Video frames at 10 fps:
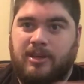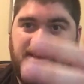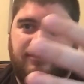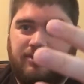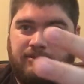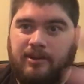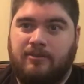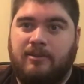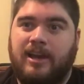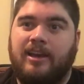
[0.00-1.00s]
he gives 3
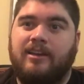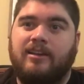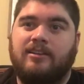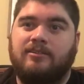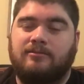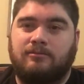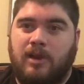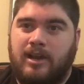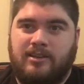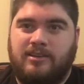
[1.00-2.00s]
away.
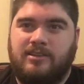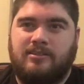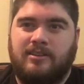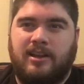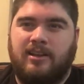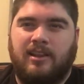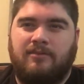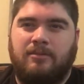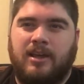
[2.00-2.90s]
Why does he need 11